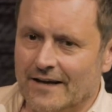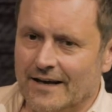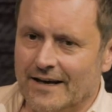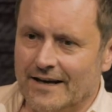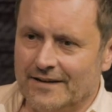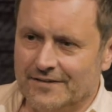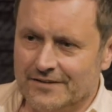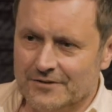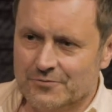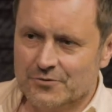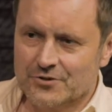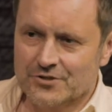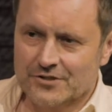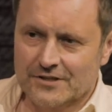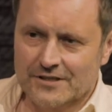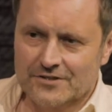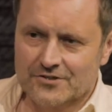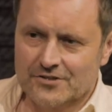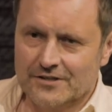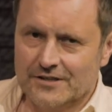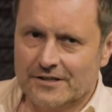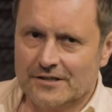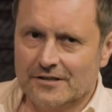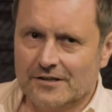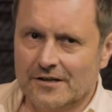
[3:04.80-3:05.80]
And this was
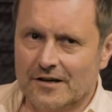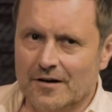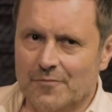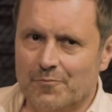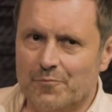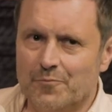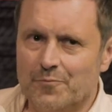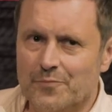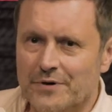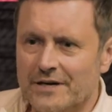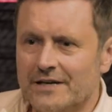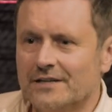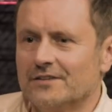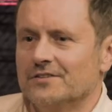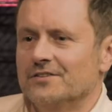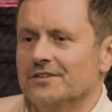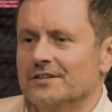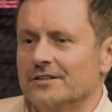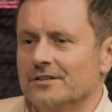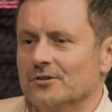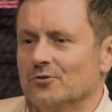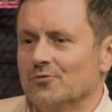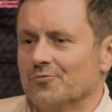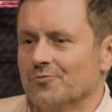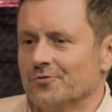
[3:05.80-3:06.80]
actually a big
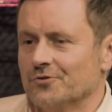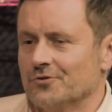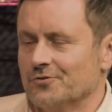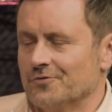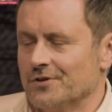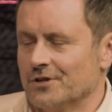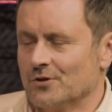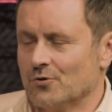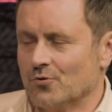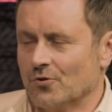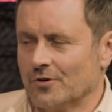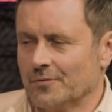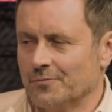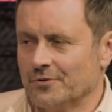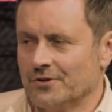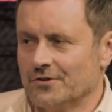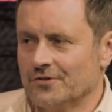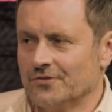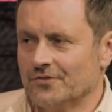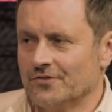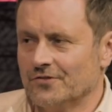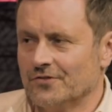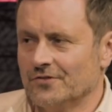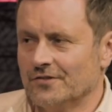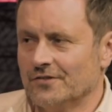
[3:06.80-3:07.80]
deal to record
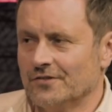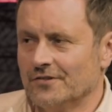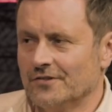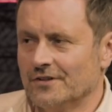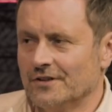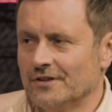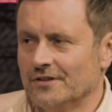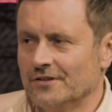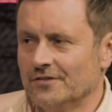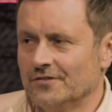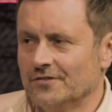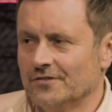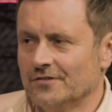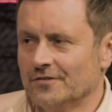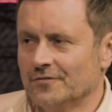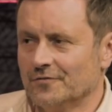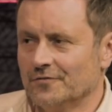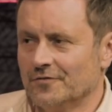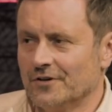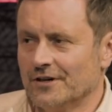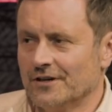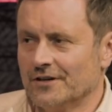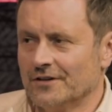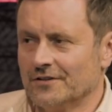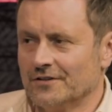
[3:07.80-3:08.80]
because these
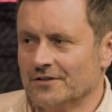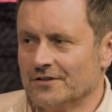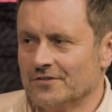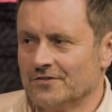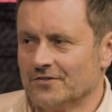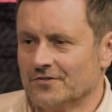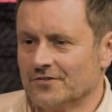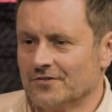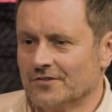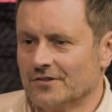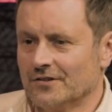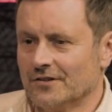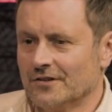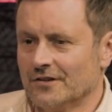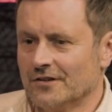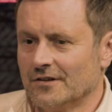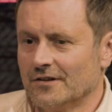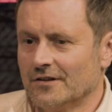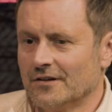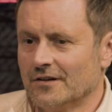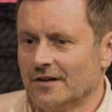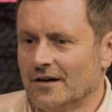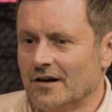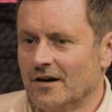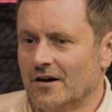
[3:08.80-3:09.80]
violinists
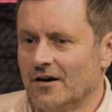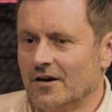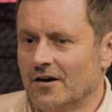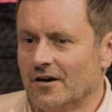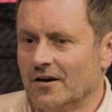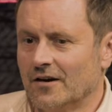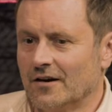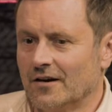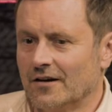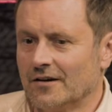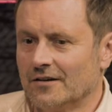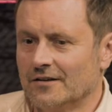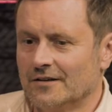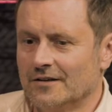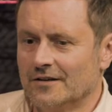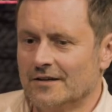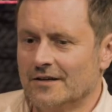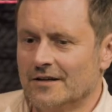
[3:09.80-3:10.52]
are,